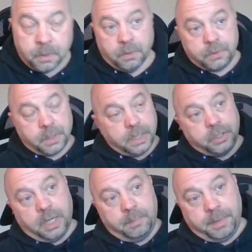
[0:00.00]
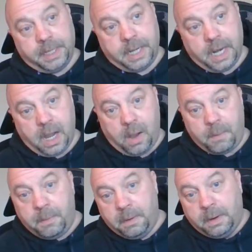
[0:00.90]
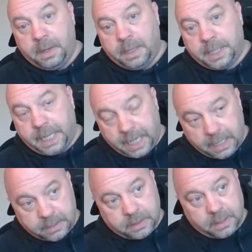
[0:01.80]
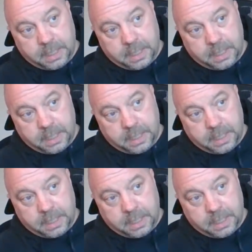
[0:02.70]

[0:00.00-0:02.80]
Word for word: Who's going to jump in and help to get us on,